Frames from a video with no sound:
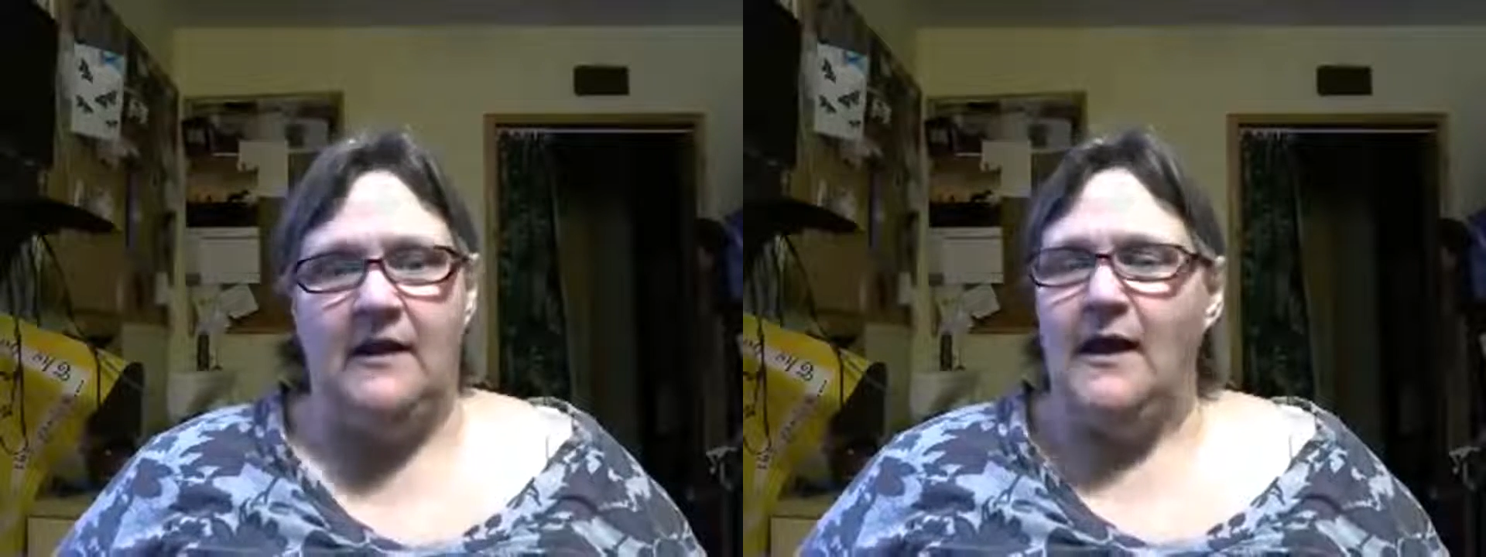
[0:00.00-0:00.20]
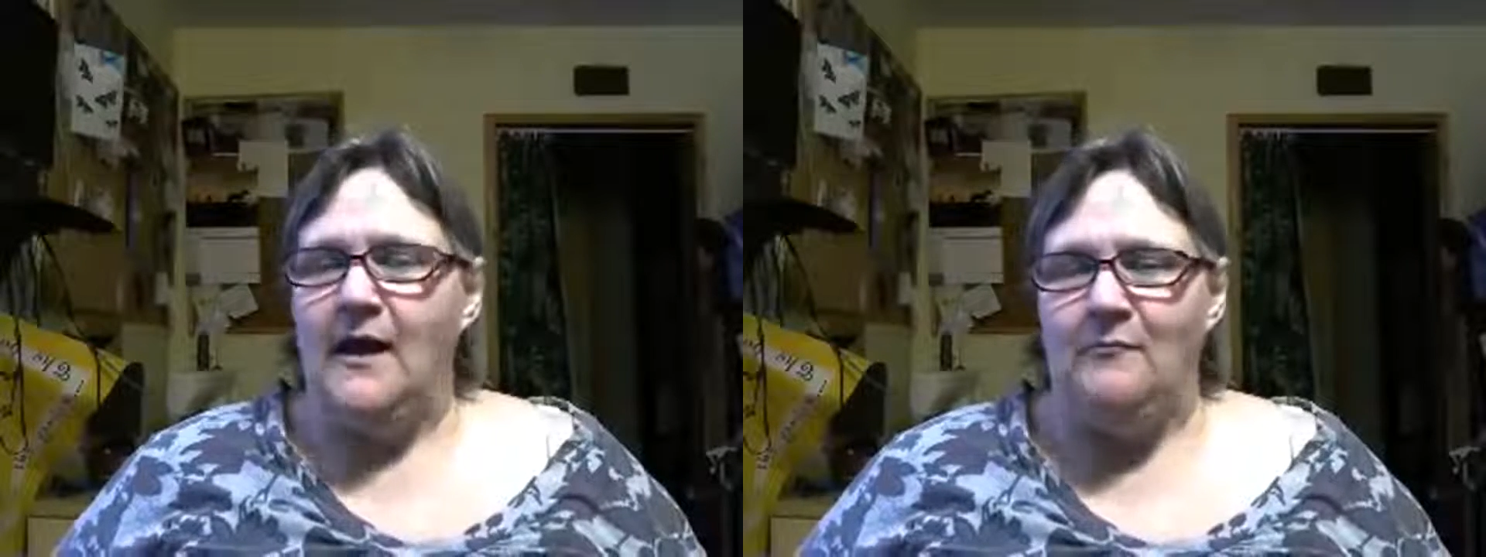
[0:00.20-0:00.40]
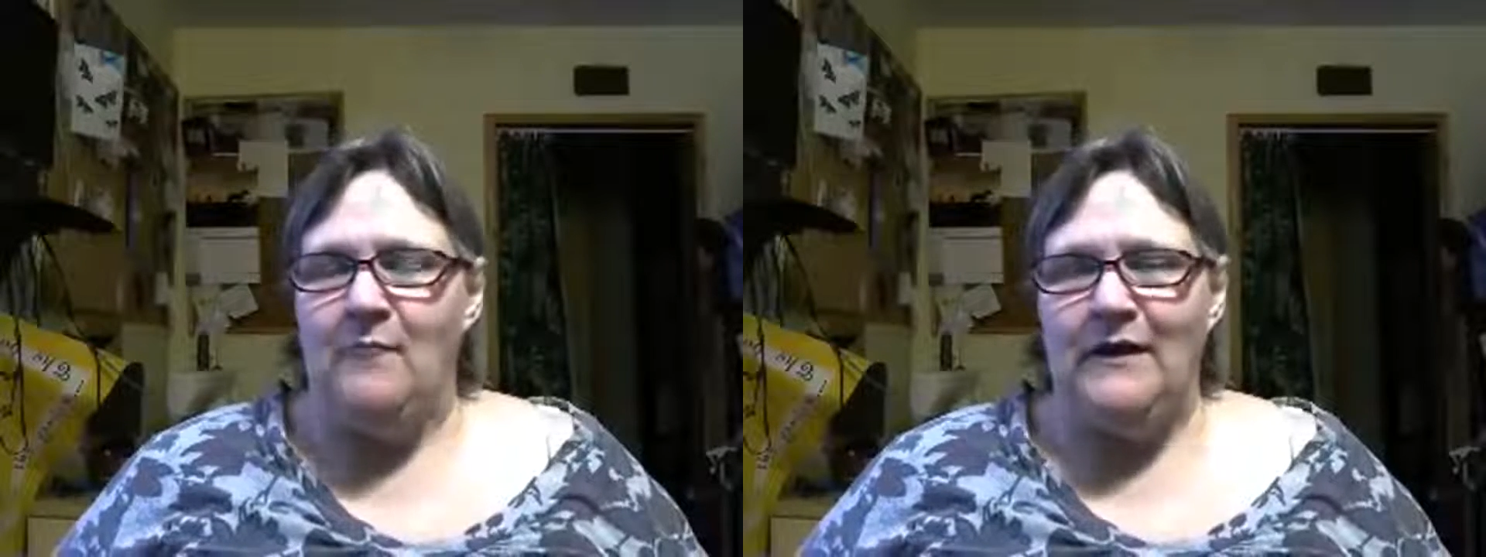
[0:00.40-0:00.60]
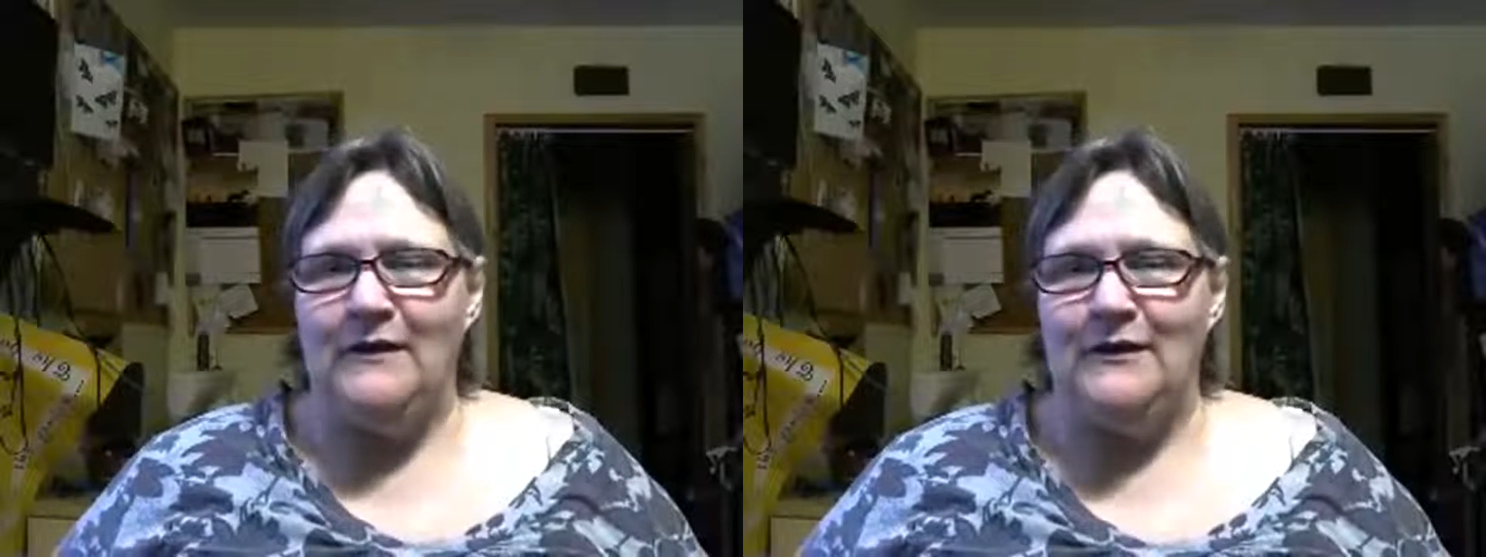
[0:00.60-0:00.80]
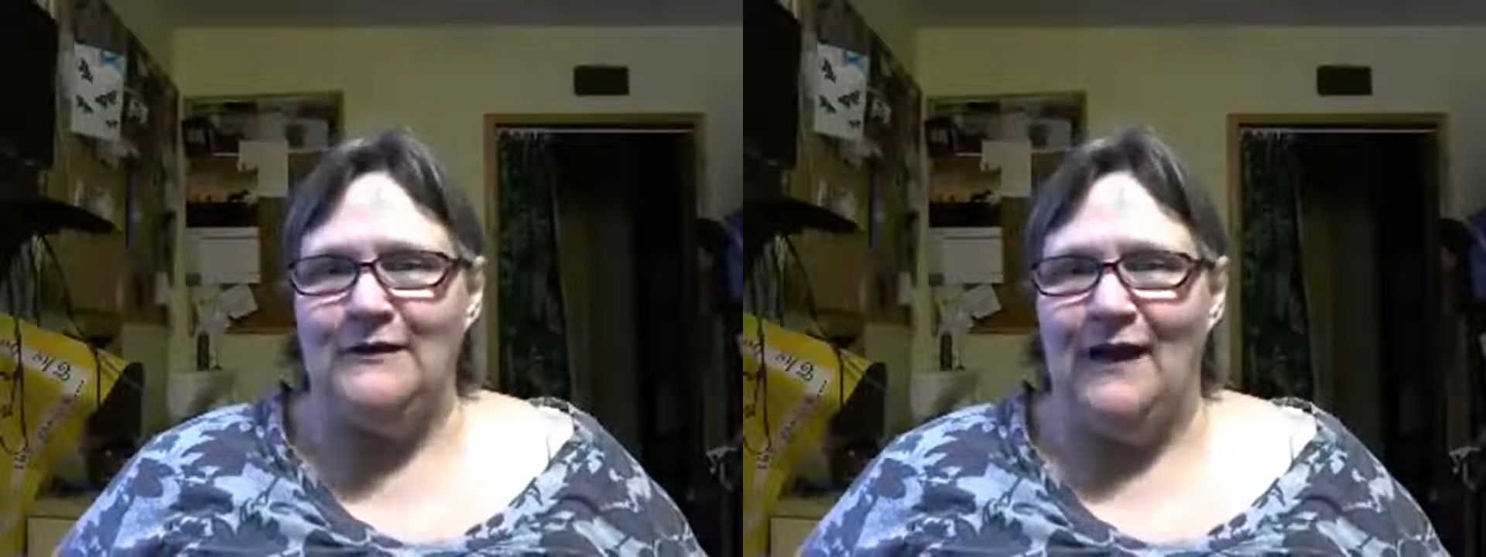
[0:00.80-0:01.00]
And Mike
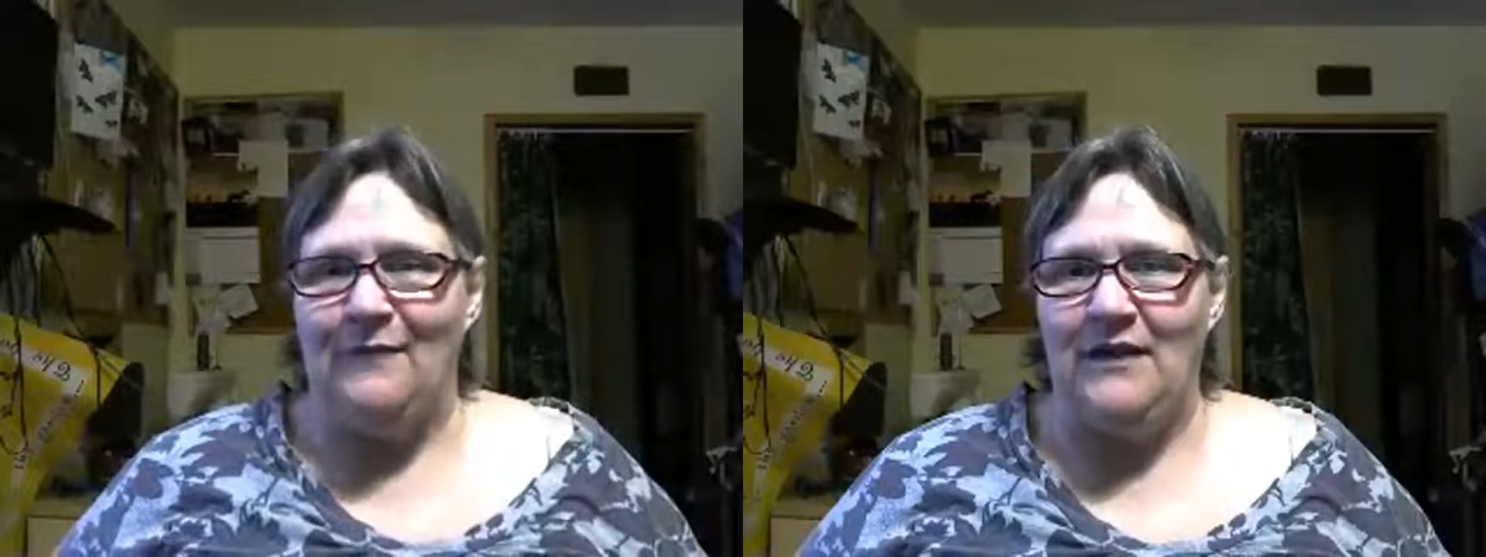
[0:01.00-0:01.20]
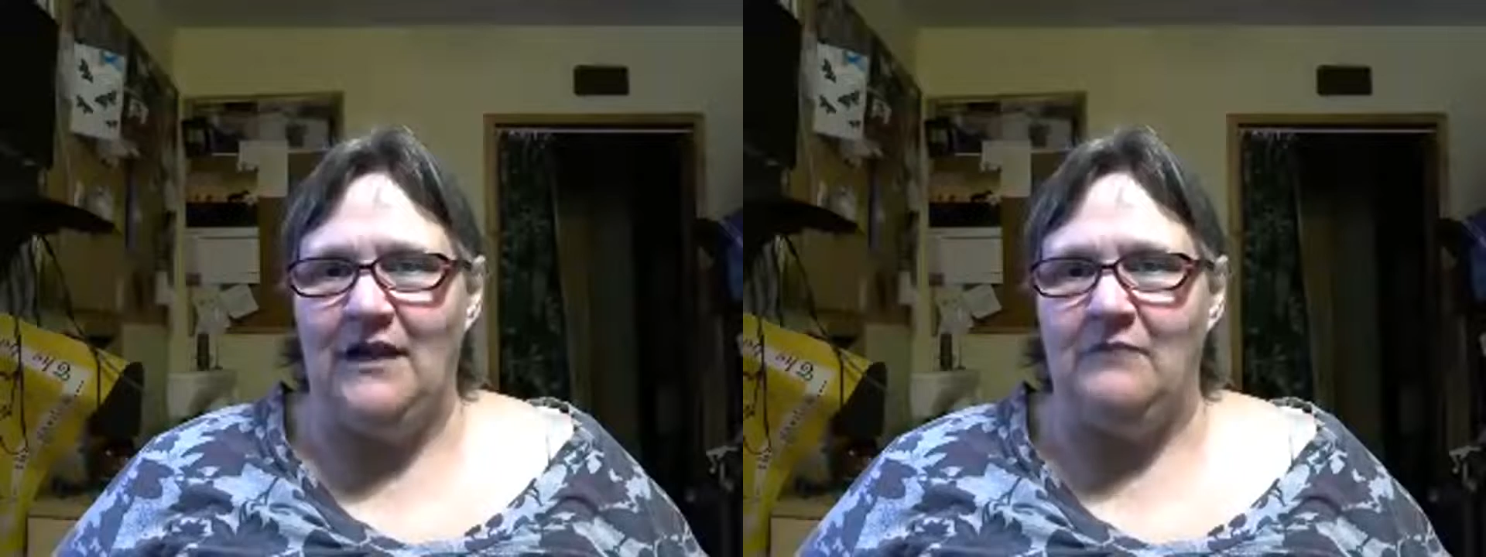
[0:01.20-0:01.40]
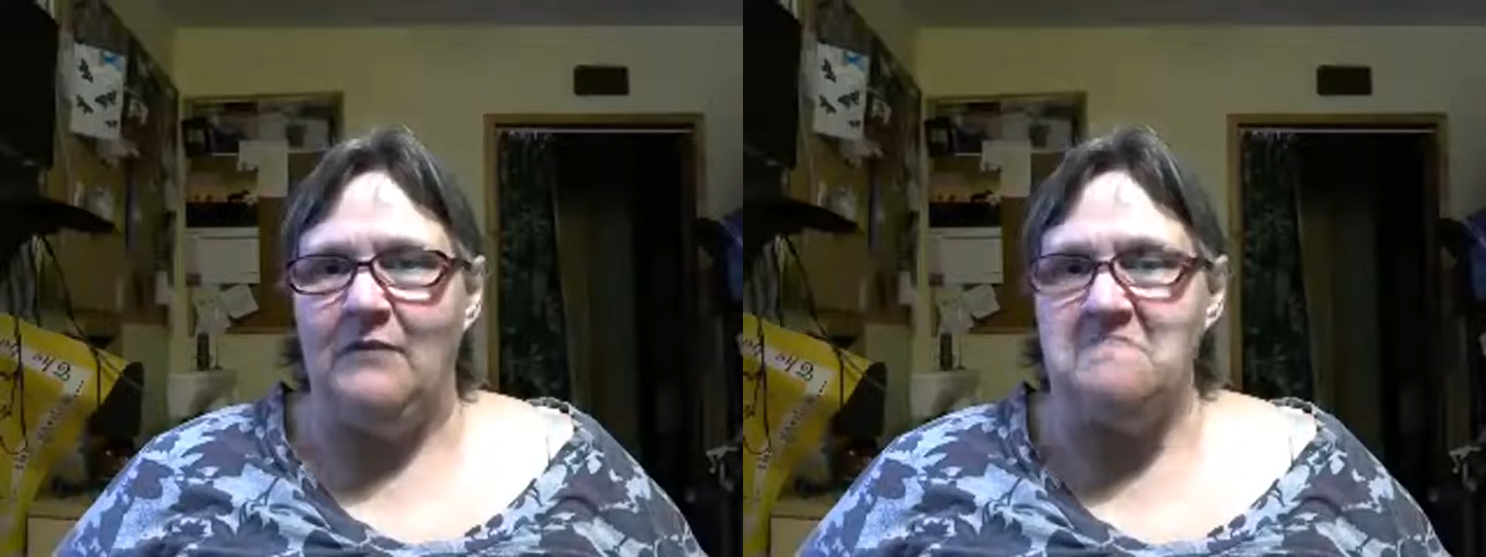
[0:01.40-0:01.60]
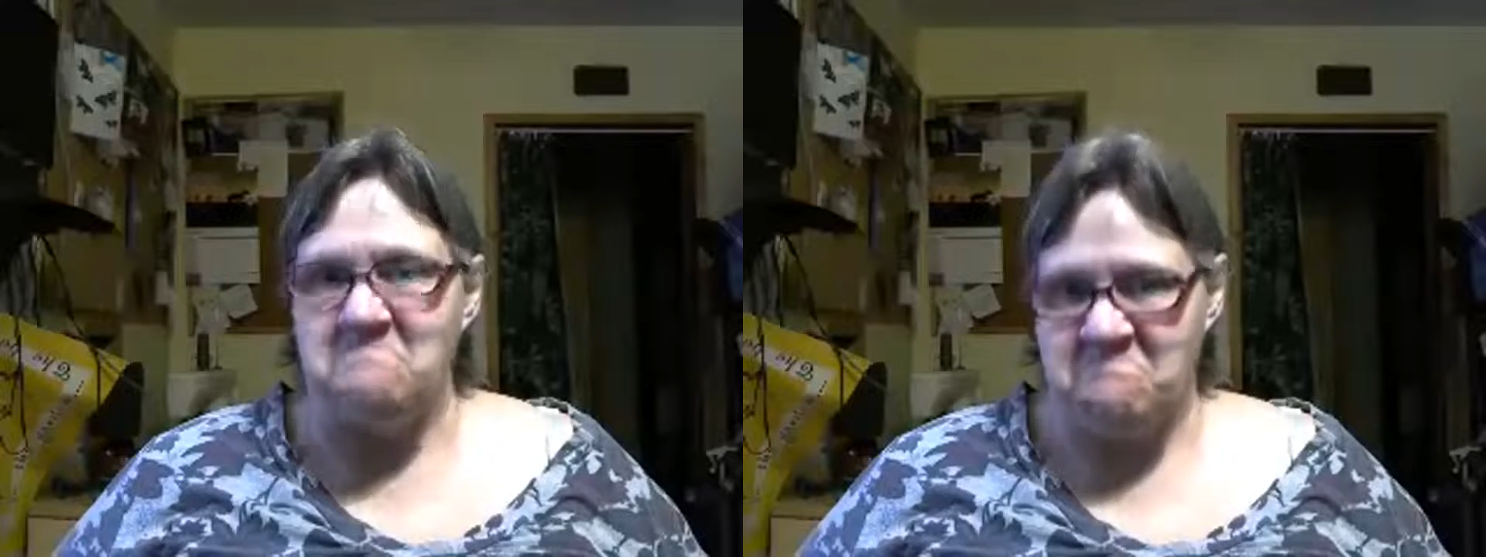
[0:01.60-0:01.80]
looked at me and he went,